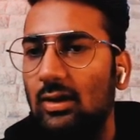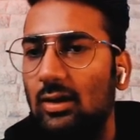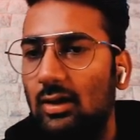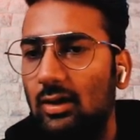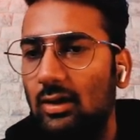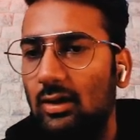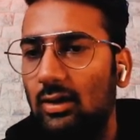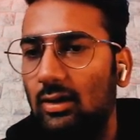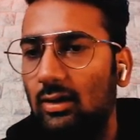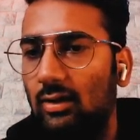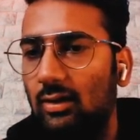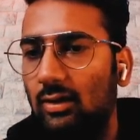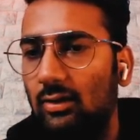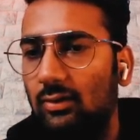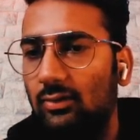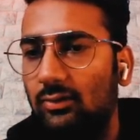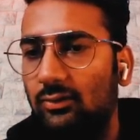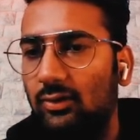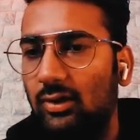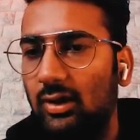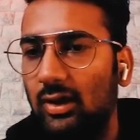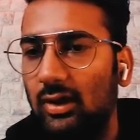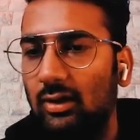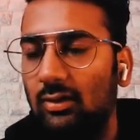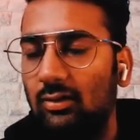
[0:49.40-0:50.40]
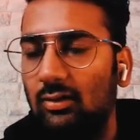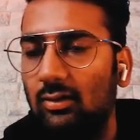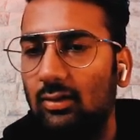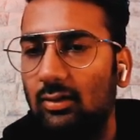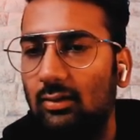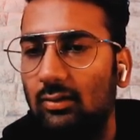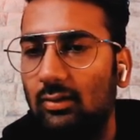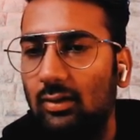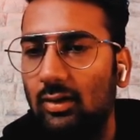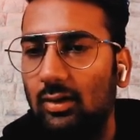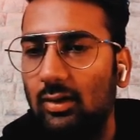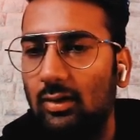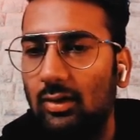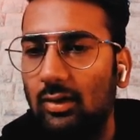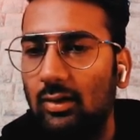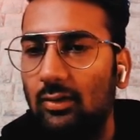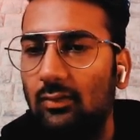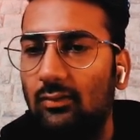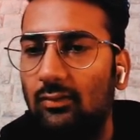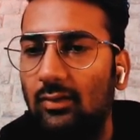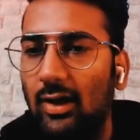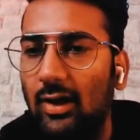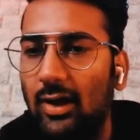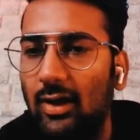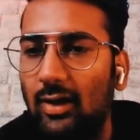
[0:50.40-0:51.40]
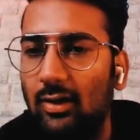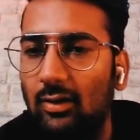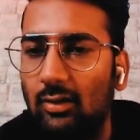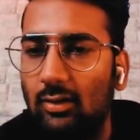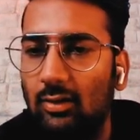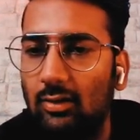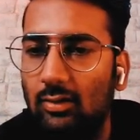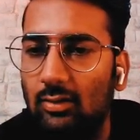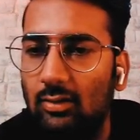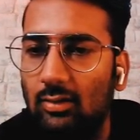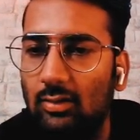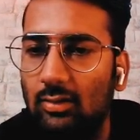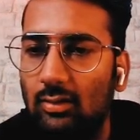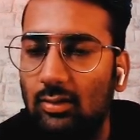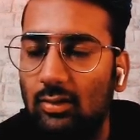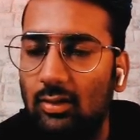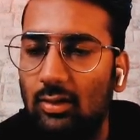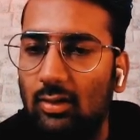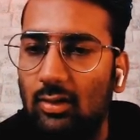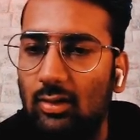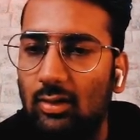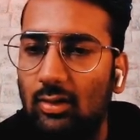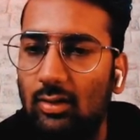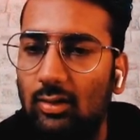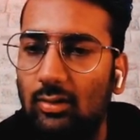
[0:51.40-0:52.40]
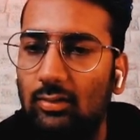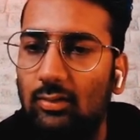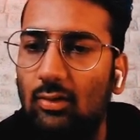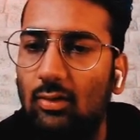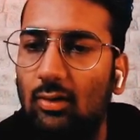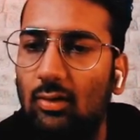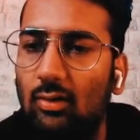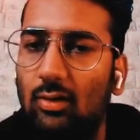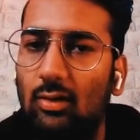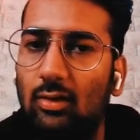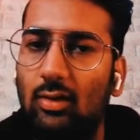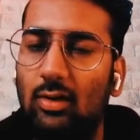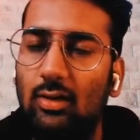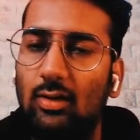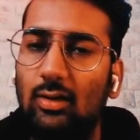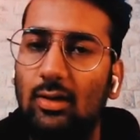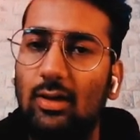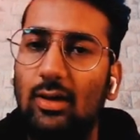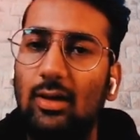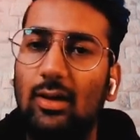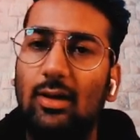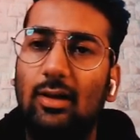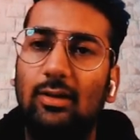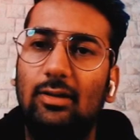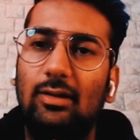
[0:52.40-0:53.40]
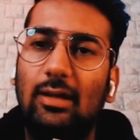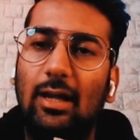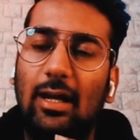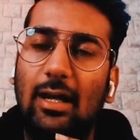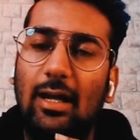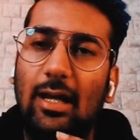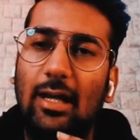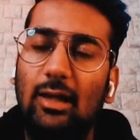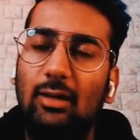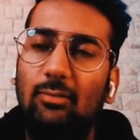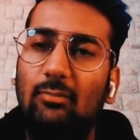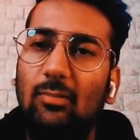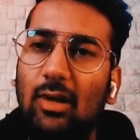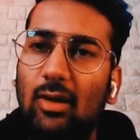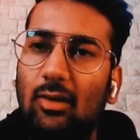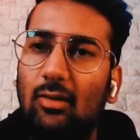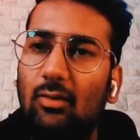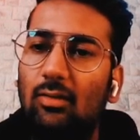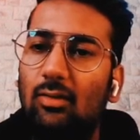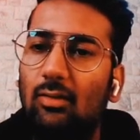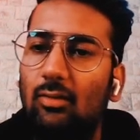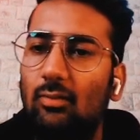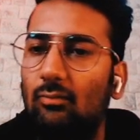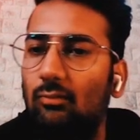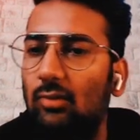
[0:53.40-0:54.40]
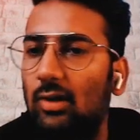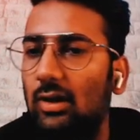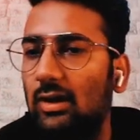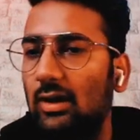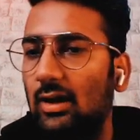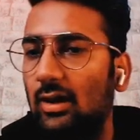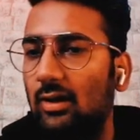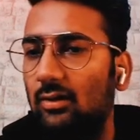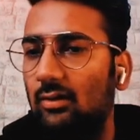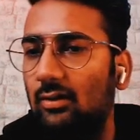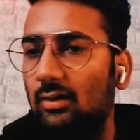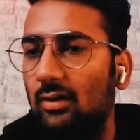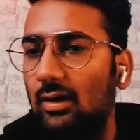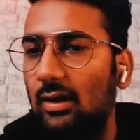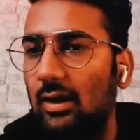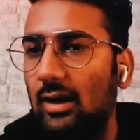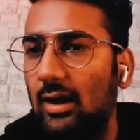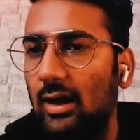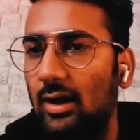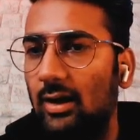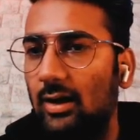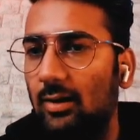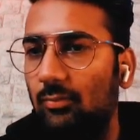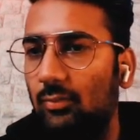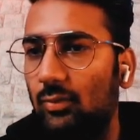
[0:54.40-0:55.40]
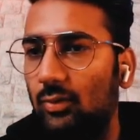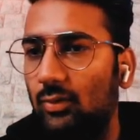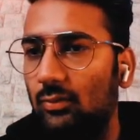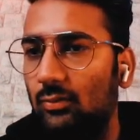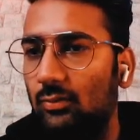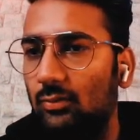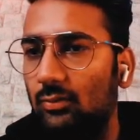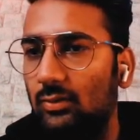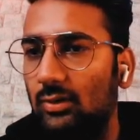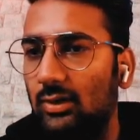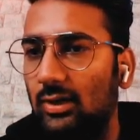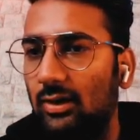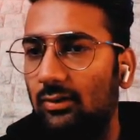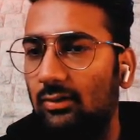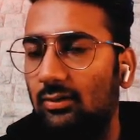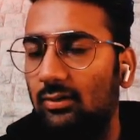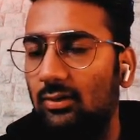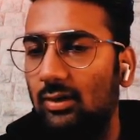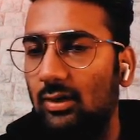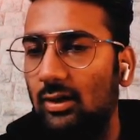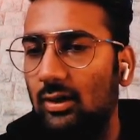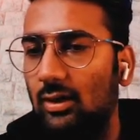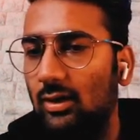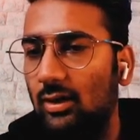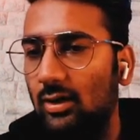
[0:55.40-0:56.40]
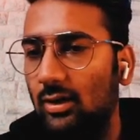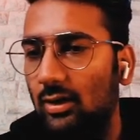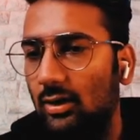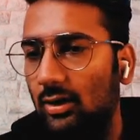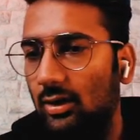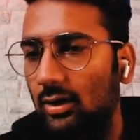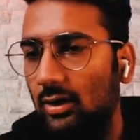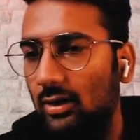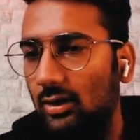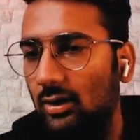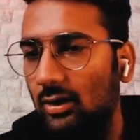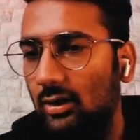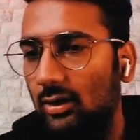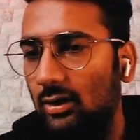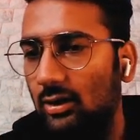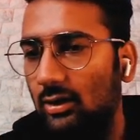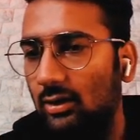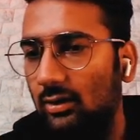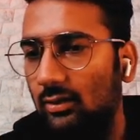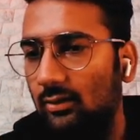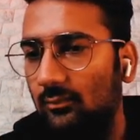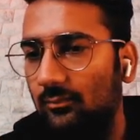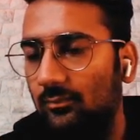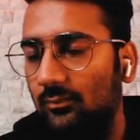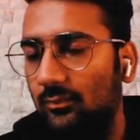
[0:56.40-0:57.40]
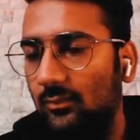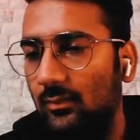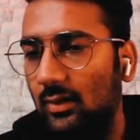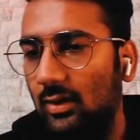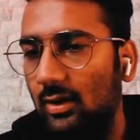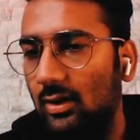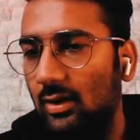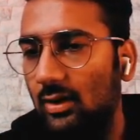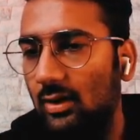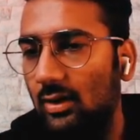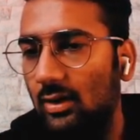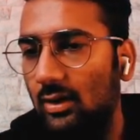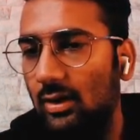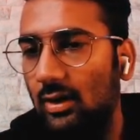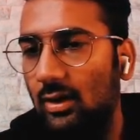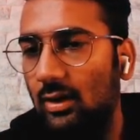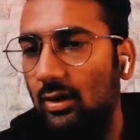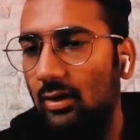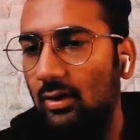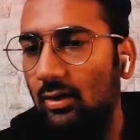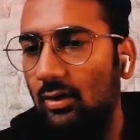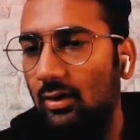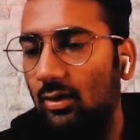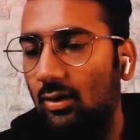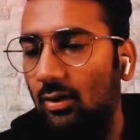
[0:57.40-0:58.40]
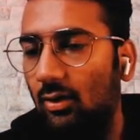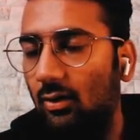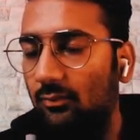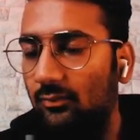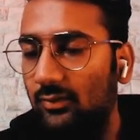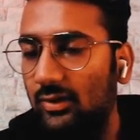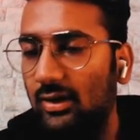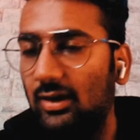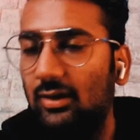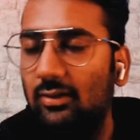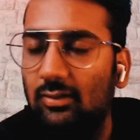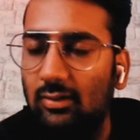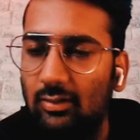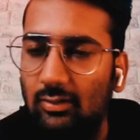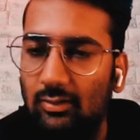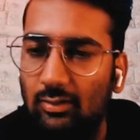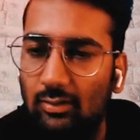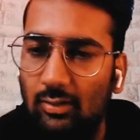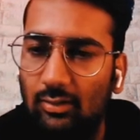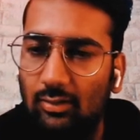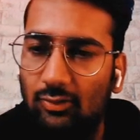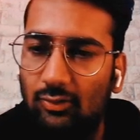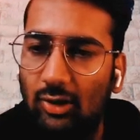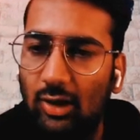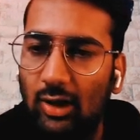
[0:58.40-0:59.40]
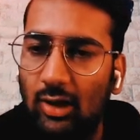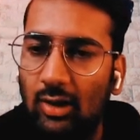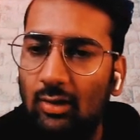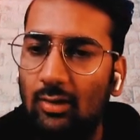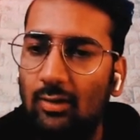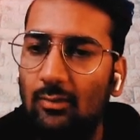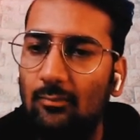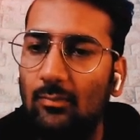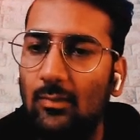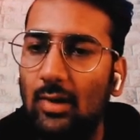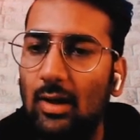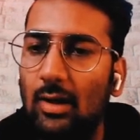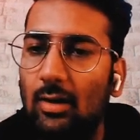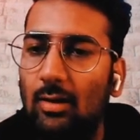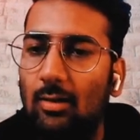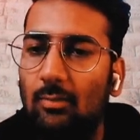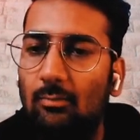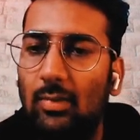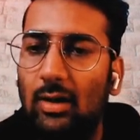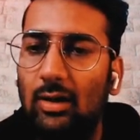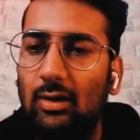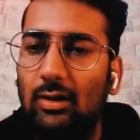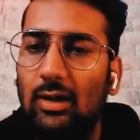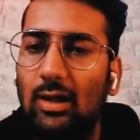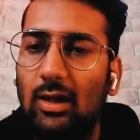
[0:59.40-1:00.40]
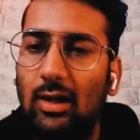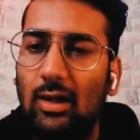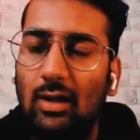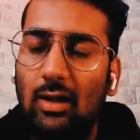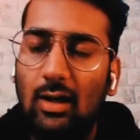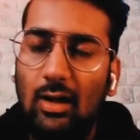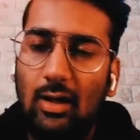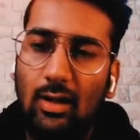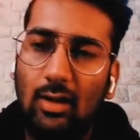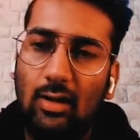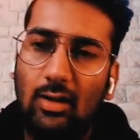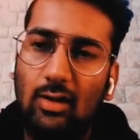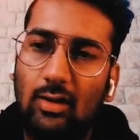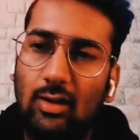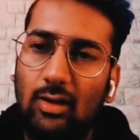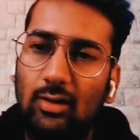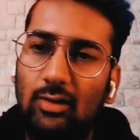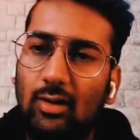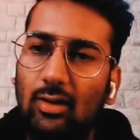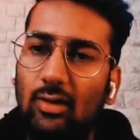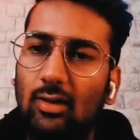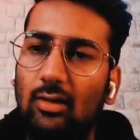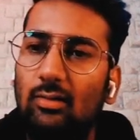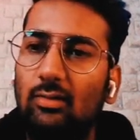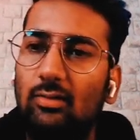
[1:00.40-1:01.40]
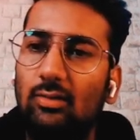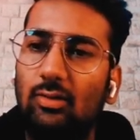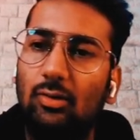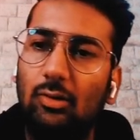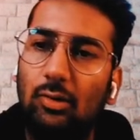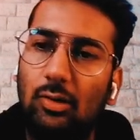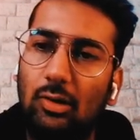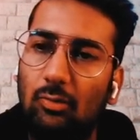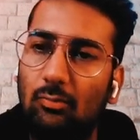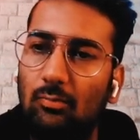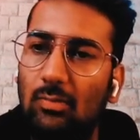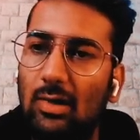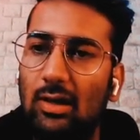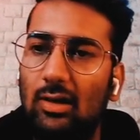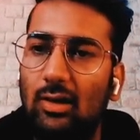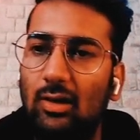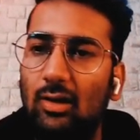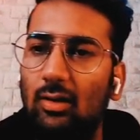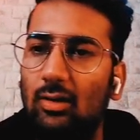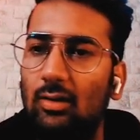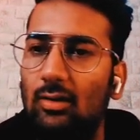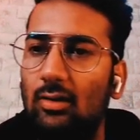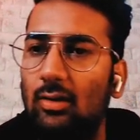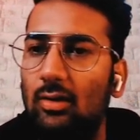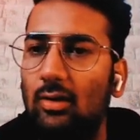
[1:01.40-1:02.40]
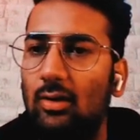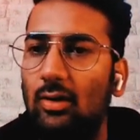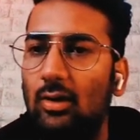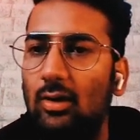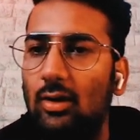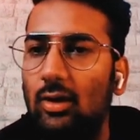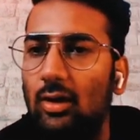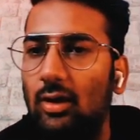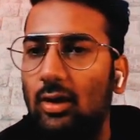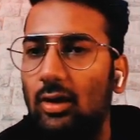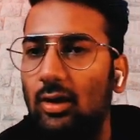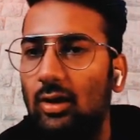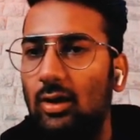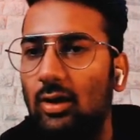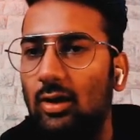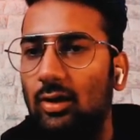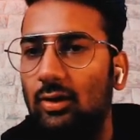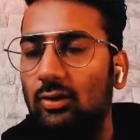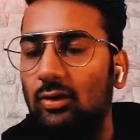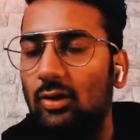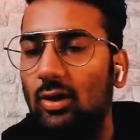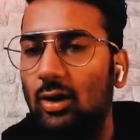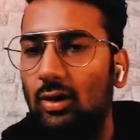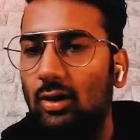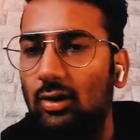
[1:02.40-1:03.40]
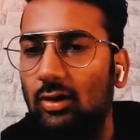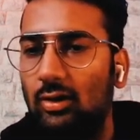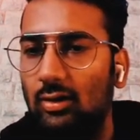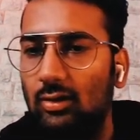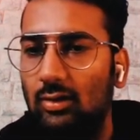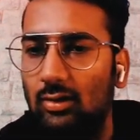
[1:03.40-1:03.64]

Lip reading: a string inside or the elements we can add up to this uh, of this string, but they are in the consecutive manner, not